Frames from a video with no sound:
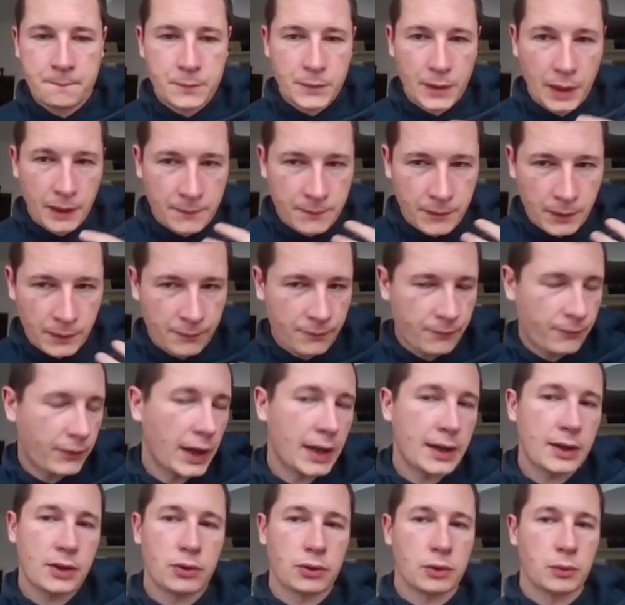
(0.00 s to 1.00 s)
a, a
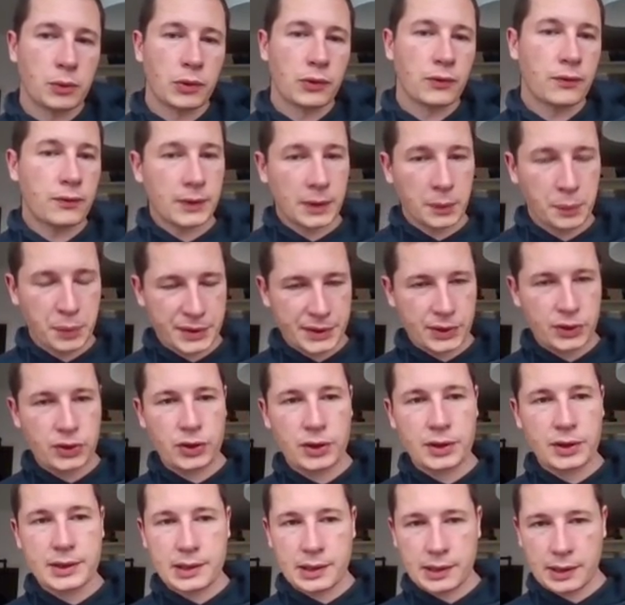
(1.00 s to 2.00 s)
very good move. The position
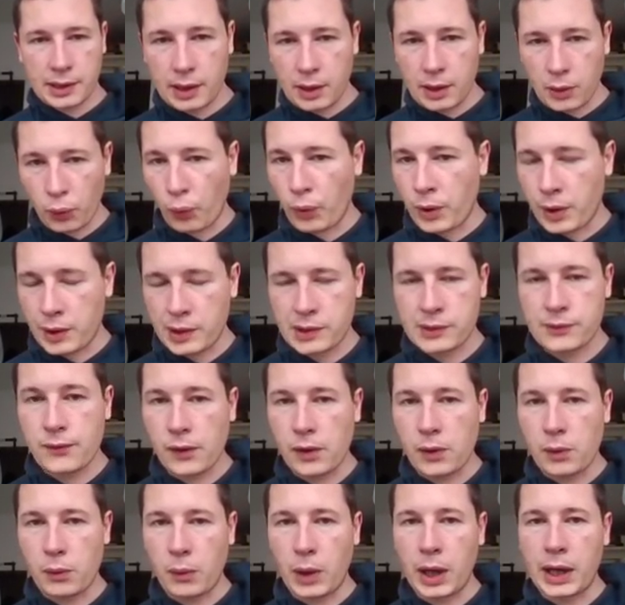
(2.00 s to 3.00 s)
is still worse
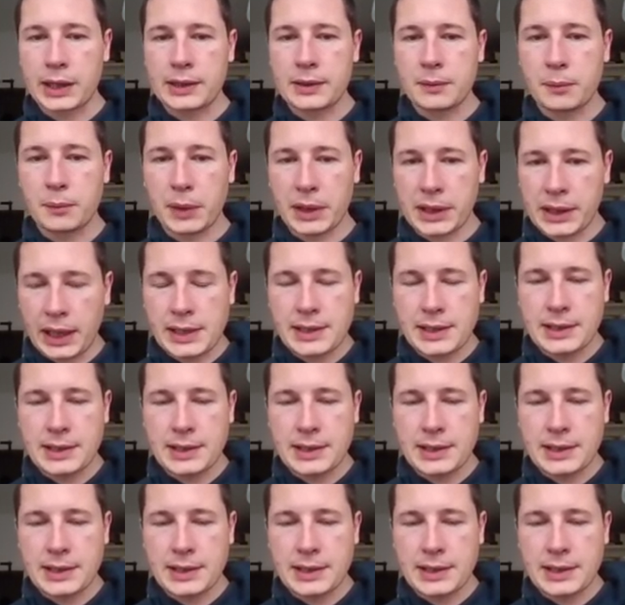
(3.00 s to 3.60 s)
for white, but knight